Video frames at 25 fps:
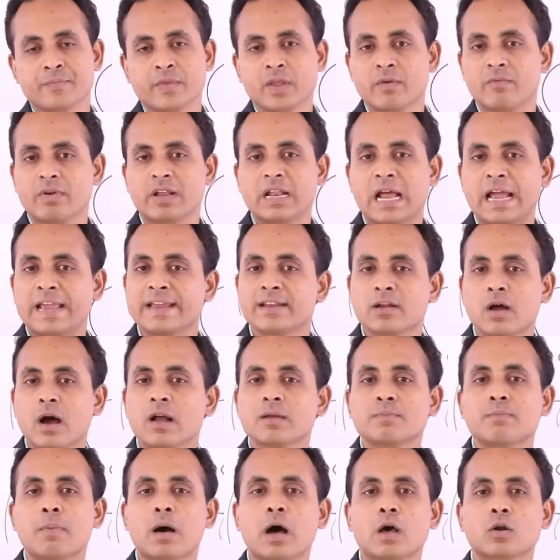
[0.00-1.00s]
When I
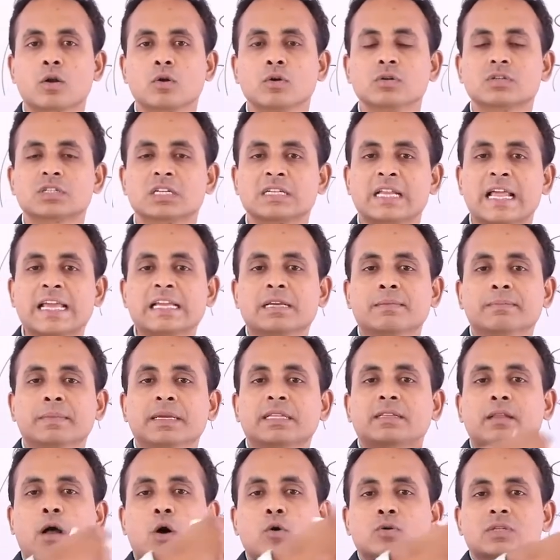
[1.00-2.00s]
not borrowed, like
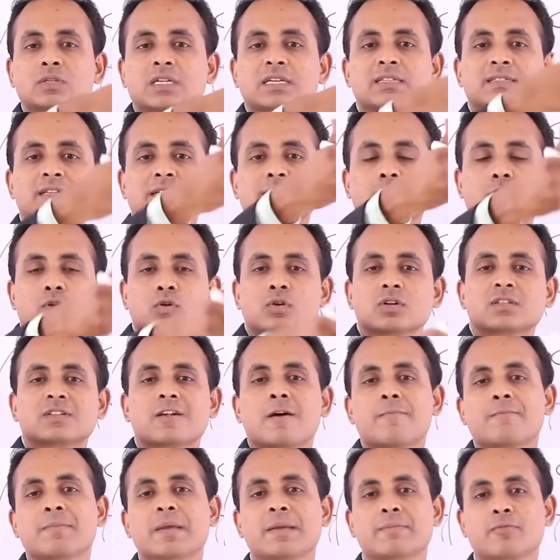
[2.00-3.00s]
me, thousands and crores
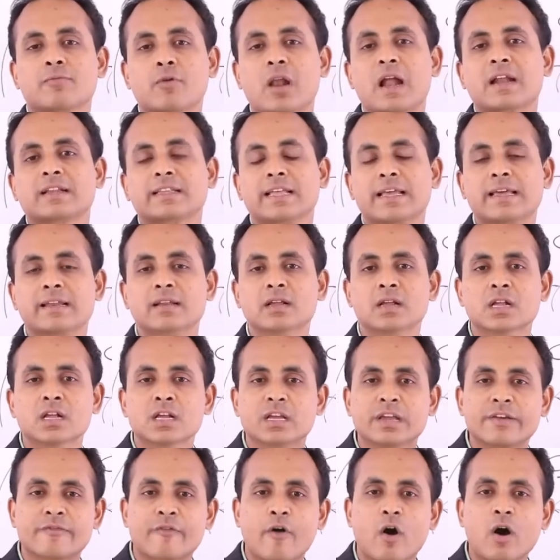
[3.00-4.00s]
of people are there.
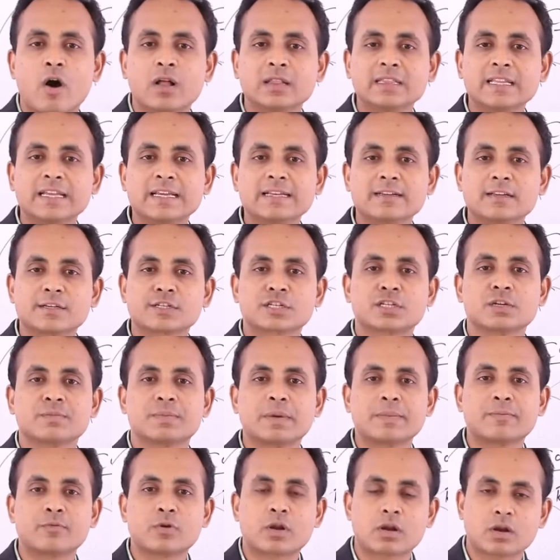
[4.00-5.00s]
If all the industry
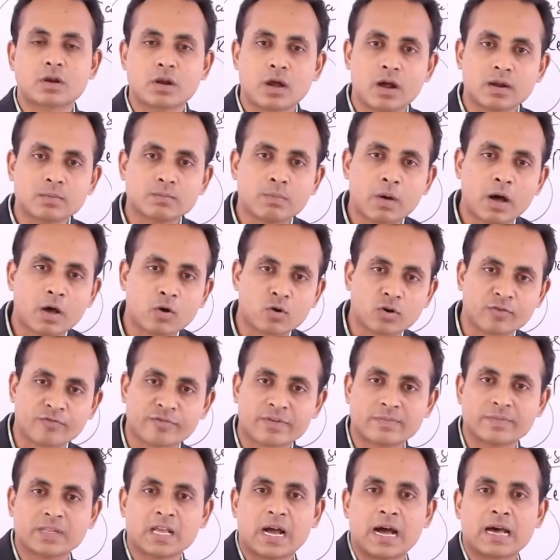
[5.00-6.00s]
people are not borrowed
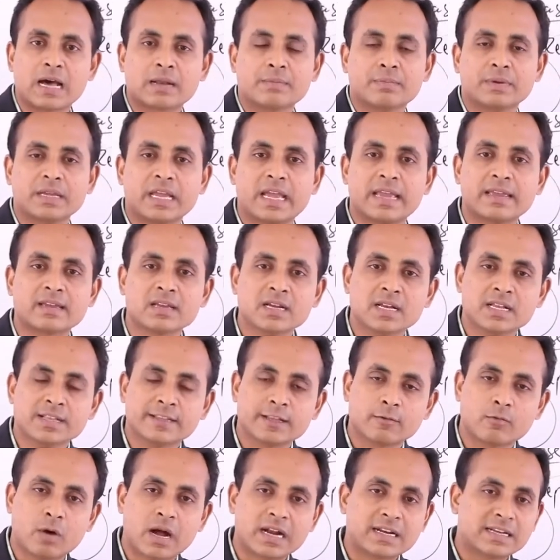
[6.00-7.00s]
from the RBI,
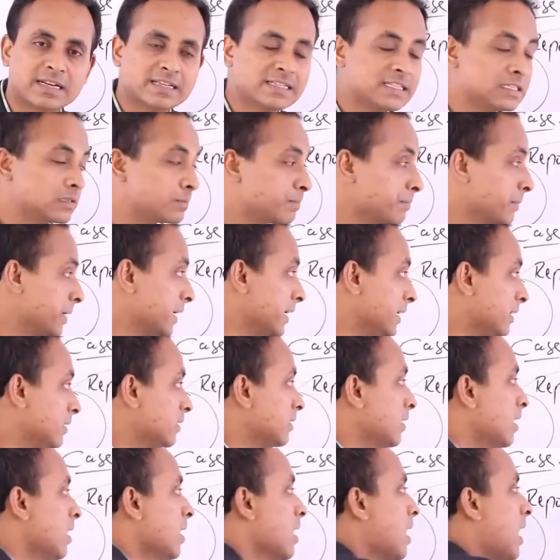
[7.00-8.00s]
then what does it
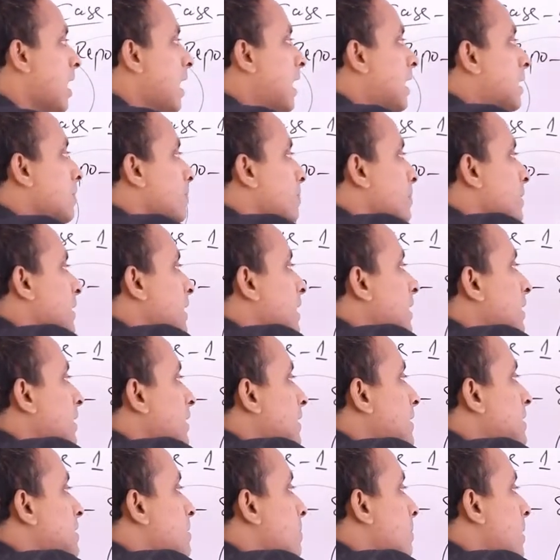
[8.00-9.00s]
mean? RBI
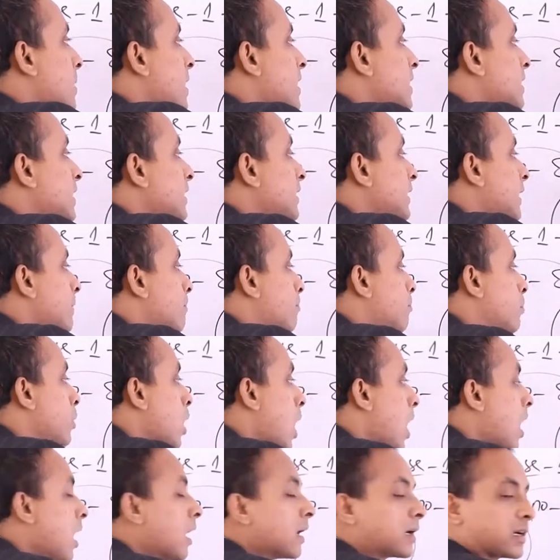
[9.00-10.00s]
is making a
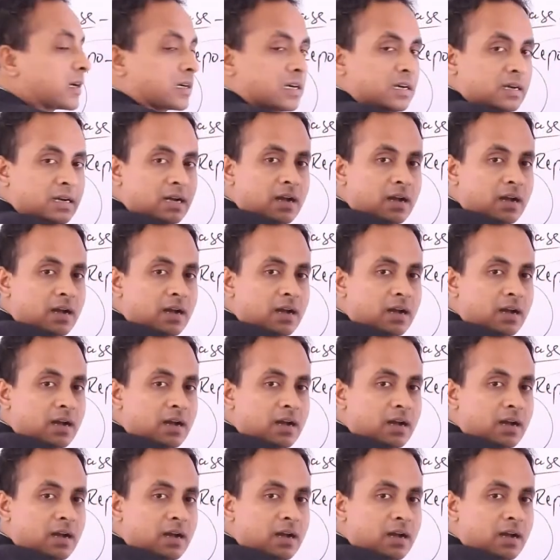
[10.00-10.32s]
block.